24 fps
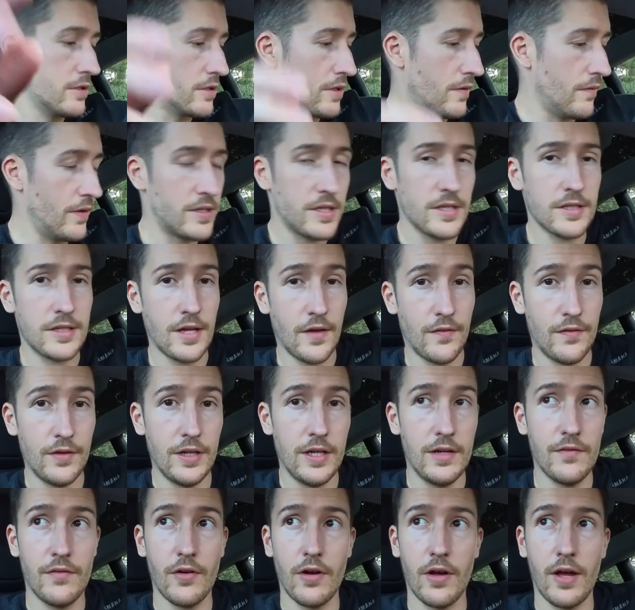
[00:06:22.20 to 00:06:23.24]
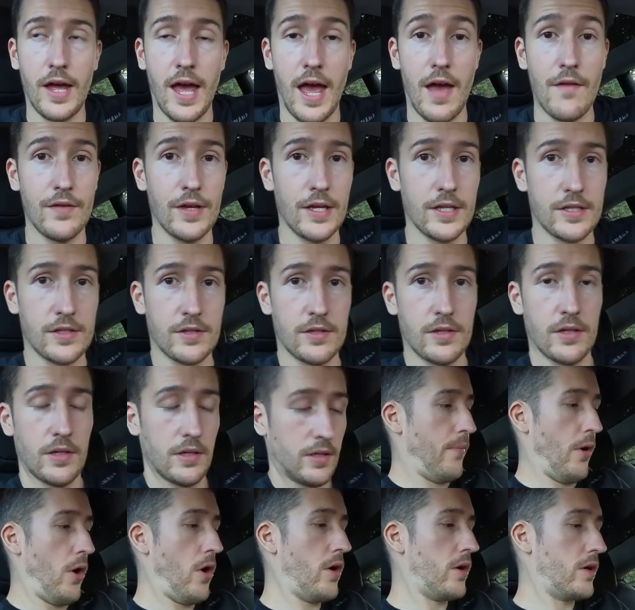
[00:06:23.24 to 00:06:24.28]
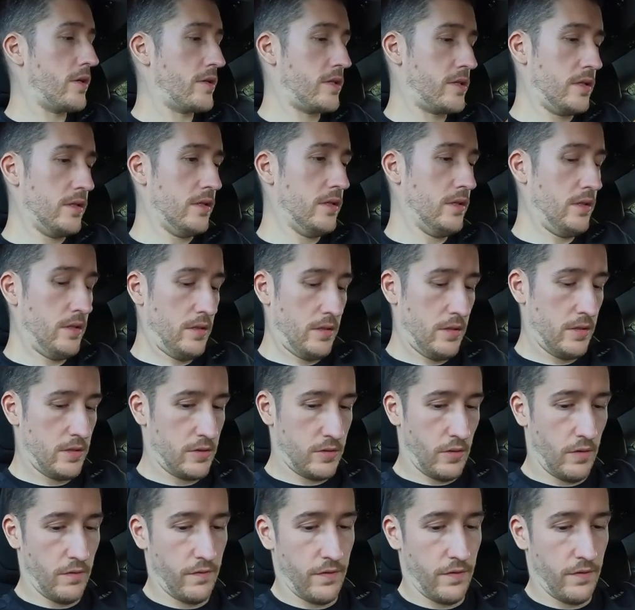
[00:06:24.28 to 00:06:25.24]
So this is definitely the heaviest box so